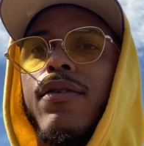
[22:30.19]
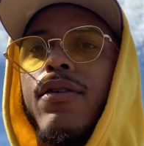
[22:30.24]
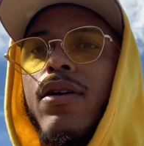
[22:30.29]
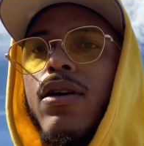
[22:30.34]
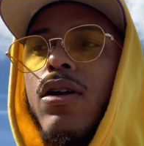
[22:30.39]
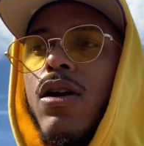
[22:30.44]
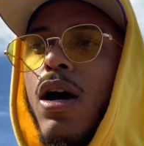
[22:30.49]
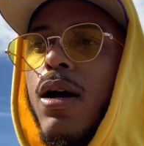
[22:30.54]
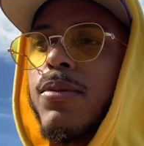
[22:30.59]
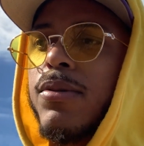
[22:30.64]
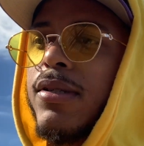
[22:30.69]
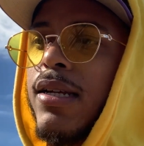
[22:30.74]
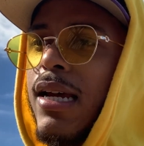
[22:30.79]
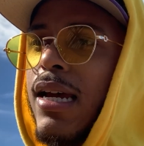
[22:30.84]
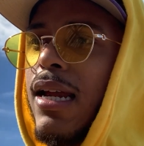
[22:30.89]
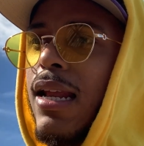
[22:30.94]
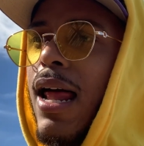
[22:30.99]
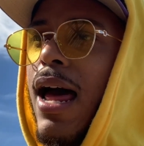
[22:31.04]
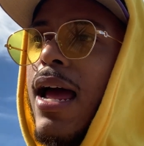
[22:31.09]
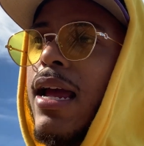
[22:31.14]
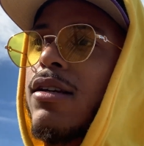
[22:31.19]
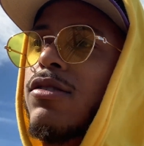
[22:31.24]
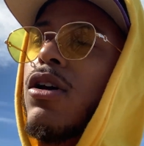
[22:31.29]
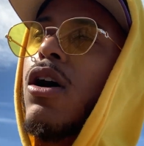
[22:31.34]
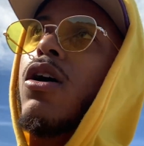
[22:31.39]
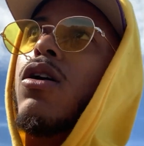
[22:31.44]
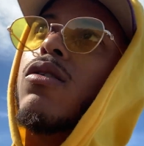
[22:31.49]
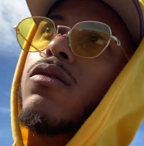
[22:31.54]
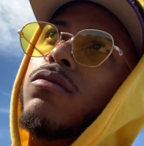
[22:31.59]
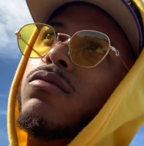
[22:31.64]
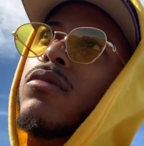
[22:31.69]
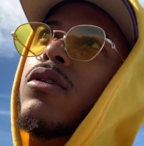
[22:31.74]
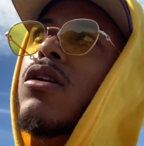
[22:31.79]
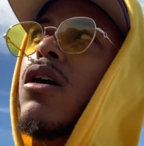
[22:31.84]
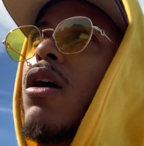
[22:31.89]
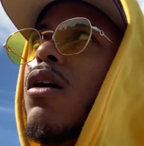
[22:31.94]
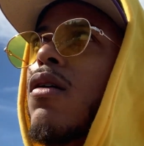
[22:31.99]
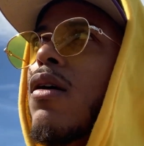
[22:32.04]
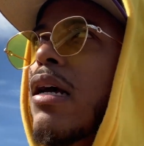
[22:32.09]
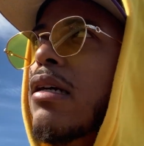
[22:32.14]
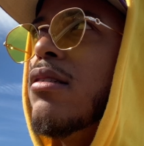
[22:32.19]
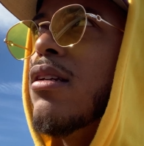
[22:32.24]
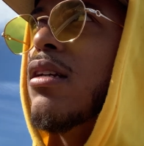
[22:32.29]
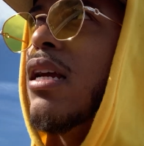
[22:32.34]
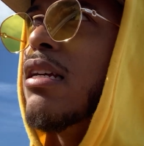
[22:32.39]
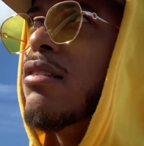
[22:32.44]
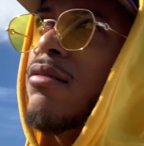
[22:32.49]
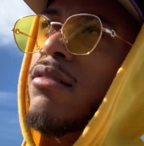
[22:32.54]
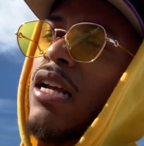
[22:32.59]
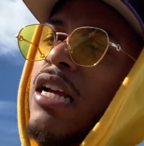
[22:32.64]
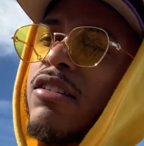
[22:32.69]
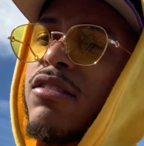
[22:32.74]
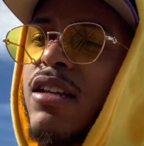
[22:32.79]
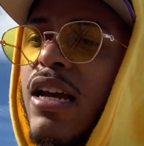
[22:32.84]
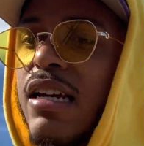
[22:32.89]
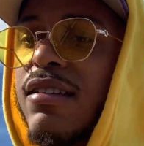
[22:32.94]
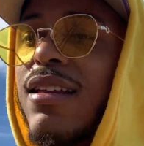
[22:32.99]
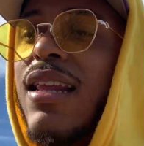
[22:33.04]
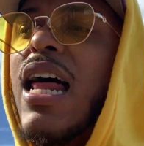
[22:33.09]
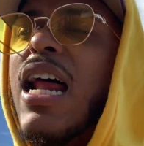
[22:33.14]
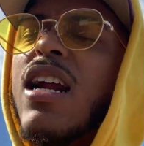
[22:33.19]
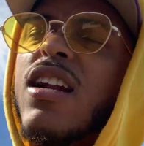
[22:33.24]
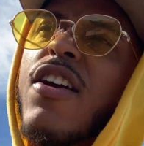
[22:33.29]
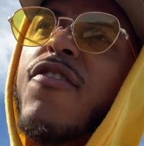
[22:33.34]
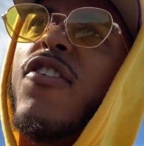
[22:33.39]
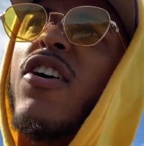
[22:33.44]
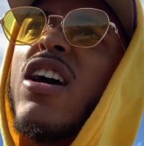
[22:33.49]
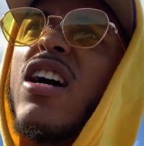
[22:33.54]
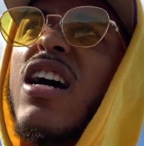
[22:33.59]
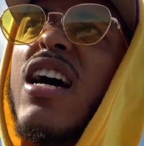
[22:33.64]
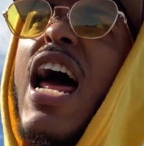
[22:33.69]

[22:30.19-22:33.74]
You know what I'm saying? Like, so, you know, it's a lot of different good